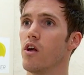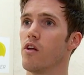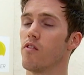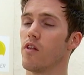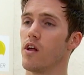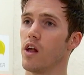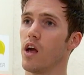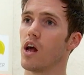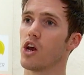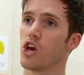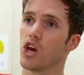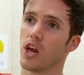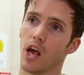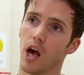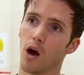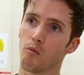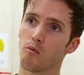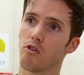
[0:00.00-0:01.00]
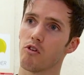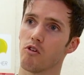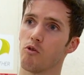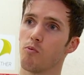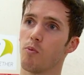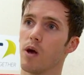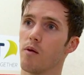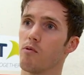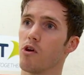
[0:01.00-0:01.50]
then it actually helped to
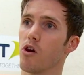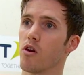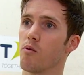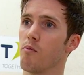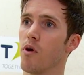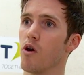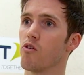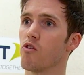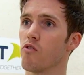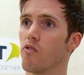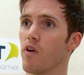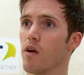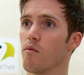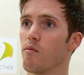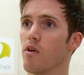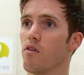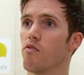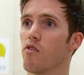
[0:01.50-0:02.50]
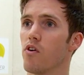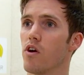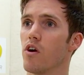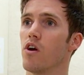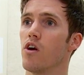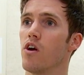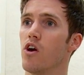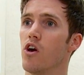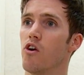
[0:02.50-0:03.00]
spur me on and motivate me for
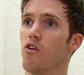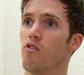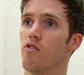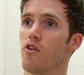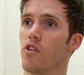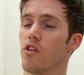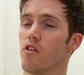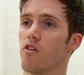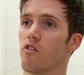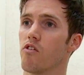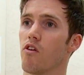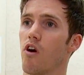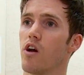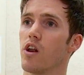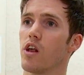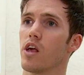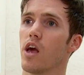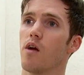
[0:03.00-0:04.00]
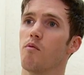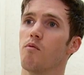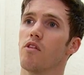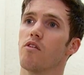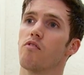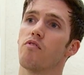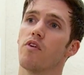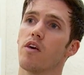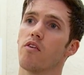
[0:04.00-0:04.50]
the deciding game in
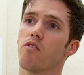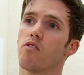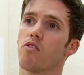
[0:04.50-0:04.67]
the fifth.